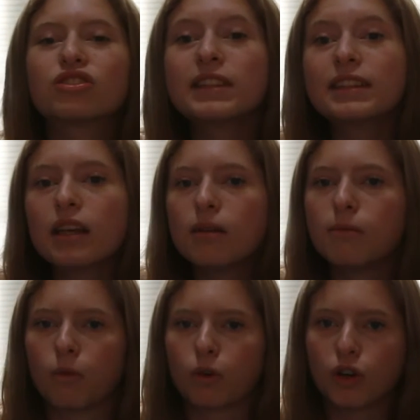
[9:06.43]
Treat
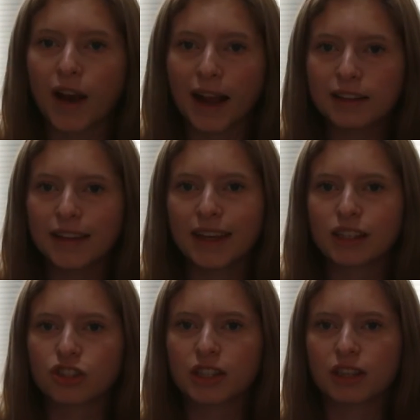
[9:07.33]
them correctly
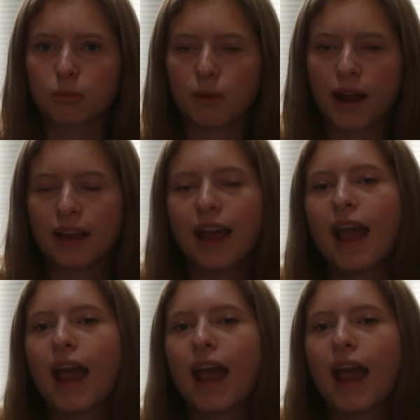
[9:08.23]
and treat them right.